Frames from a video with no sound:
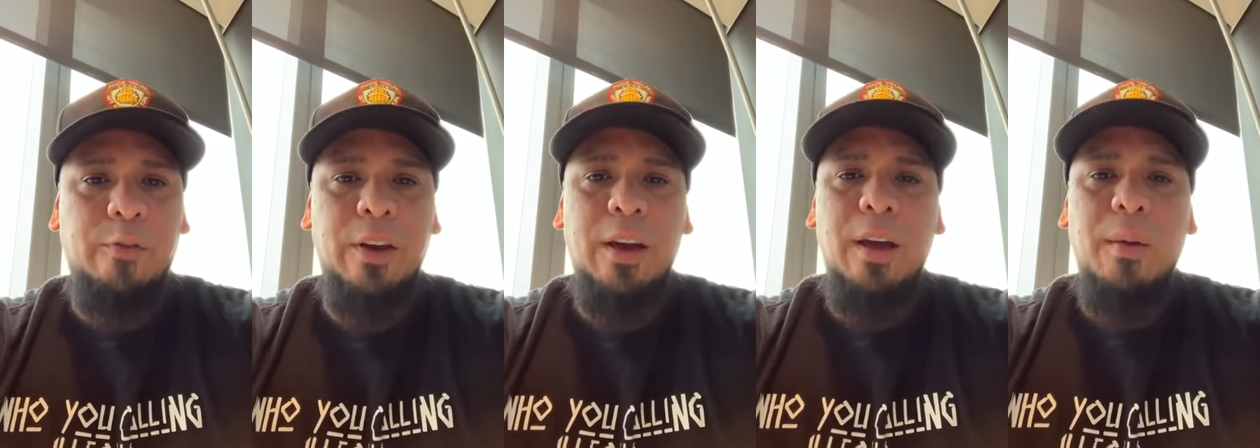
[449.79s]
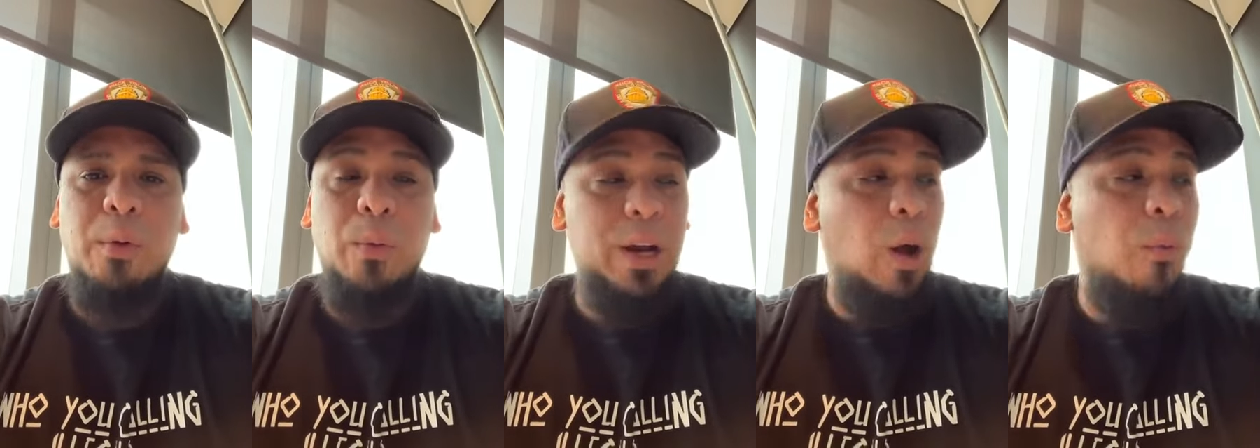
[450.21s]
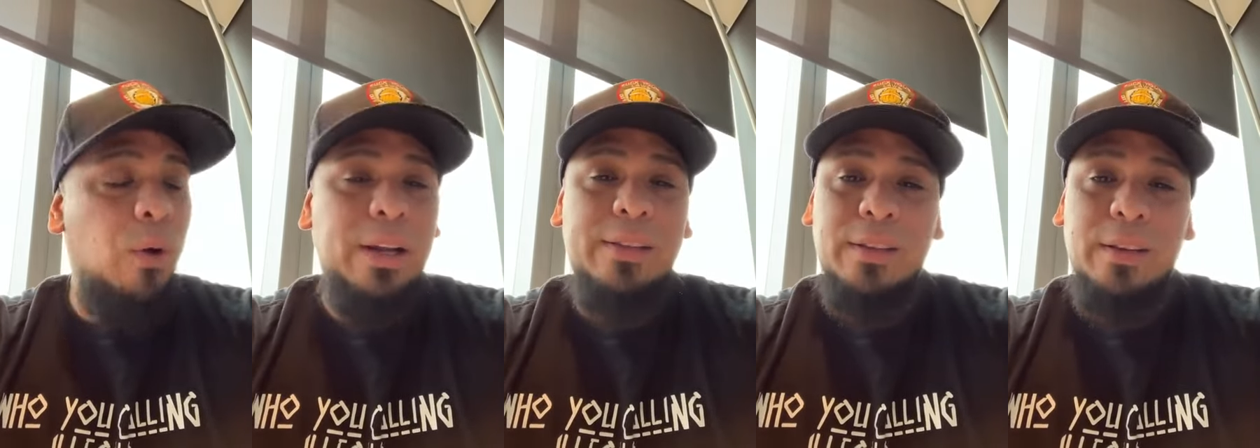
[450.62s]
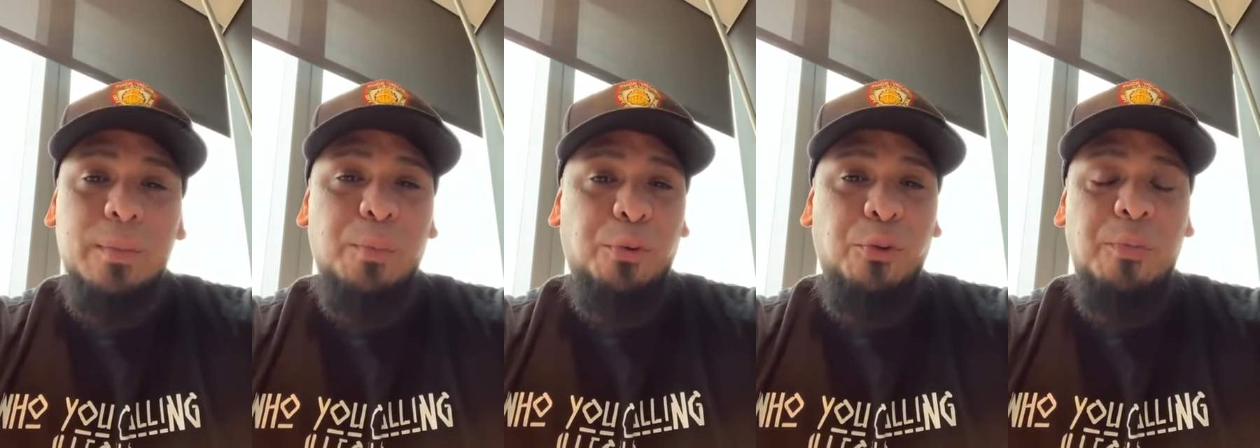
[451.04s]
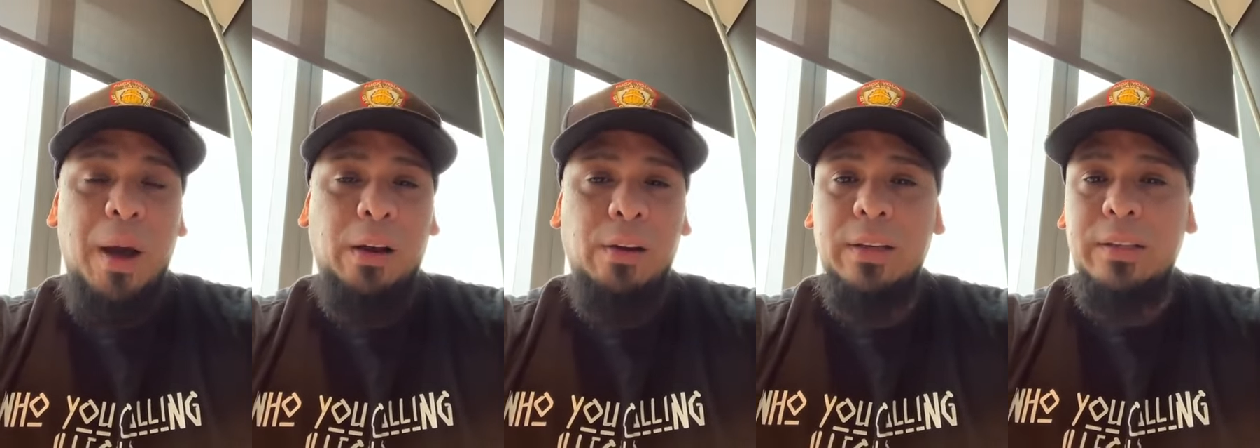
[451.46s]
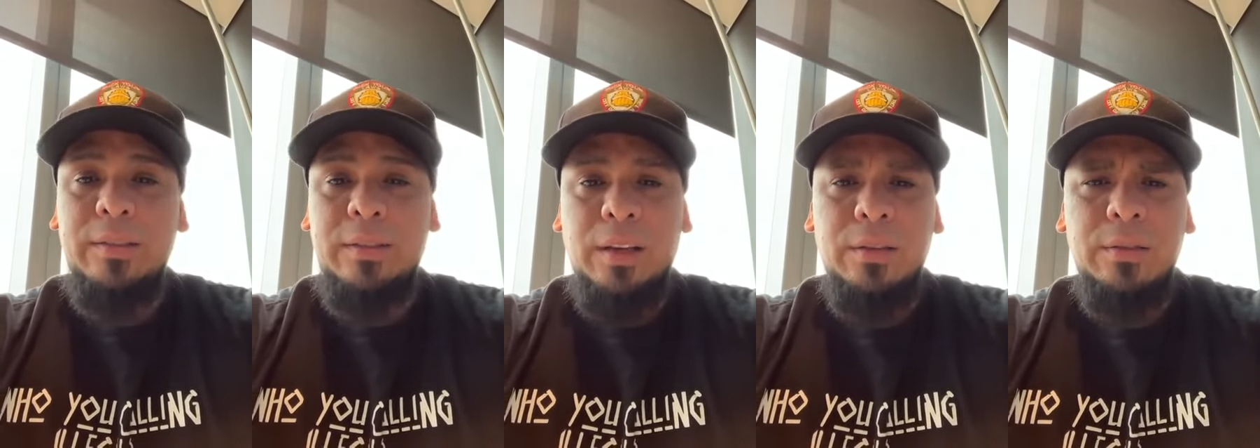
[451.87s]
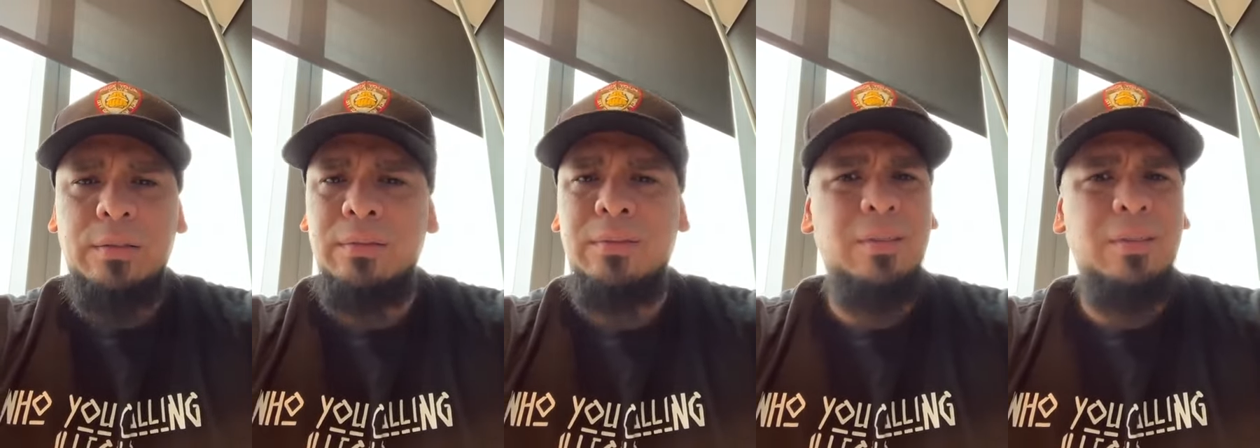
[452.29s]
But when I wanted to improve my cooking skills,